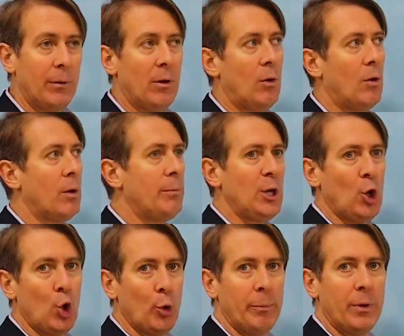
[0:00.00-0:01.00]
or
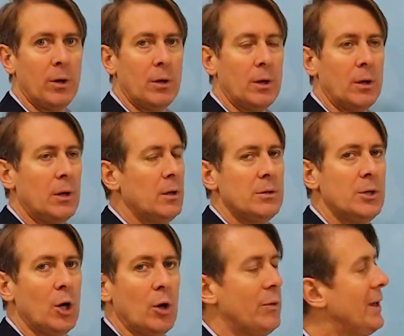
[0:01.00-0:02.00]
bihob.
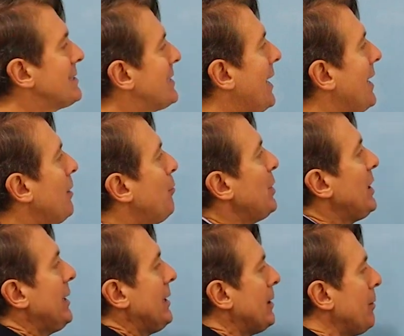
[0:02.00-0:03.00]
No, they say
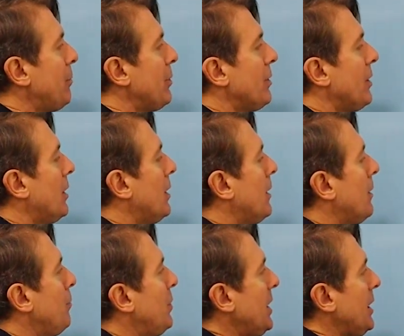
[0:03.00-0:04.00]
bihib,
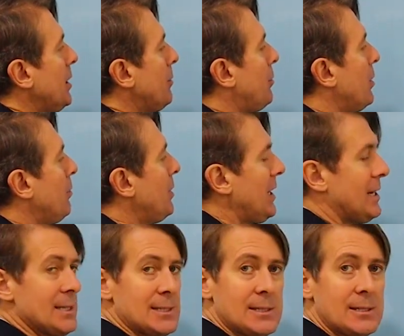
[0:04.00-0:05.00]

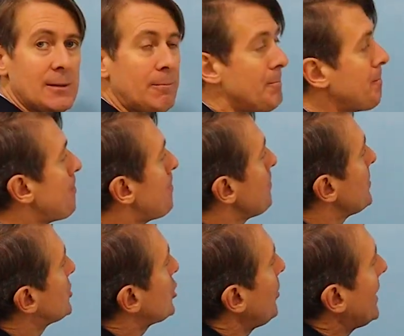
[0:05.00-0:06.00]
bihis.
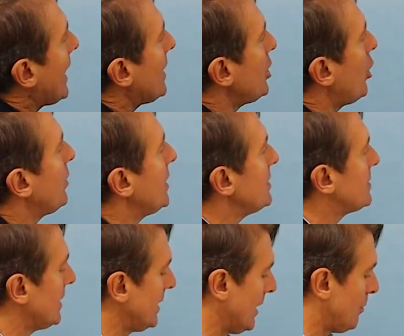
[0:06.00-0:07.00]
So we got to know these
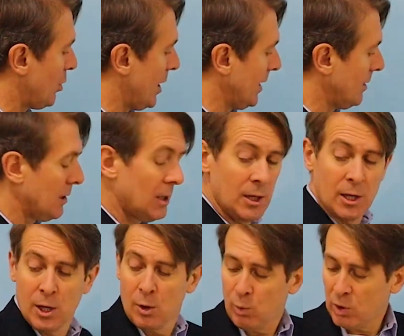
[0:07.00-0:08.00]
and get them right.
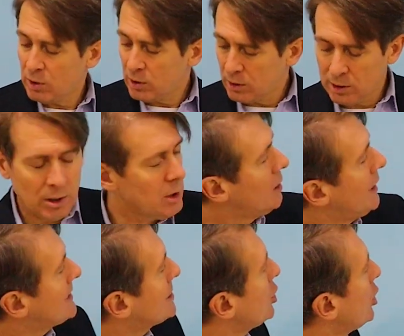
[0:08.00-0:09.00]
Well,
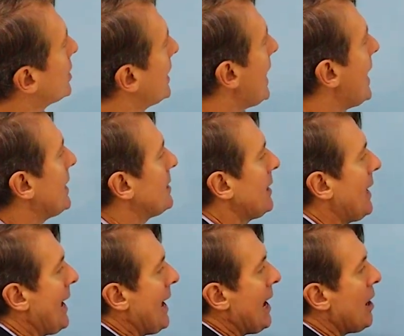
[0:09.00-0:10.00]
let's look at
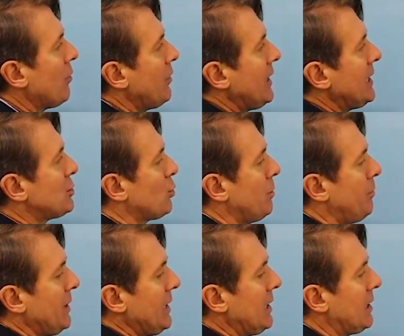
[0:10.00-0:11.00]
how these would
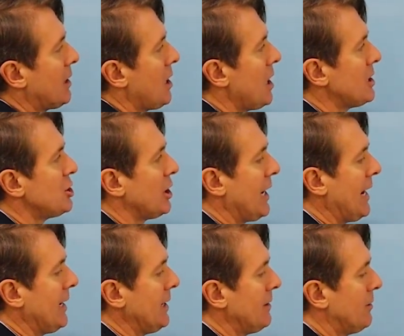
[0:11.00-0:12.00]
be
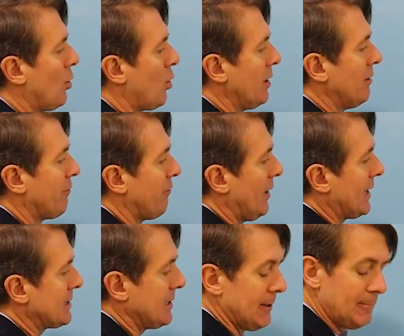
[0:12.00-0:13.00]
conjugated or
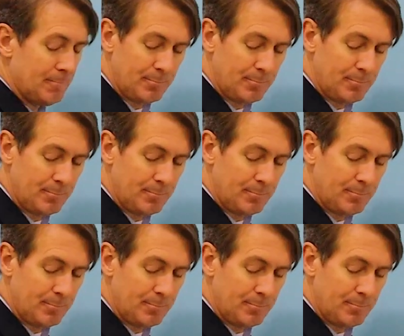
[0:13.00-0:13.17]
inflected.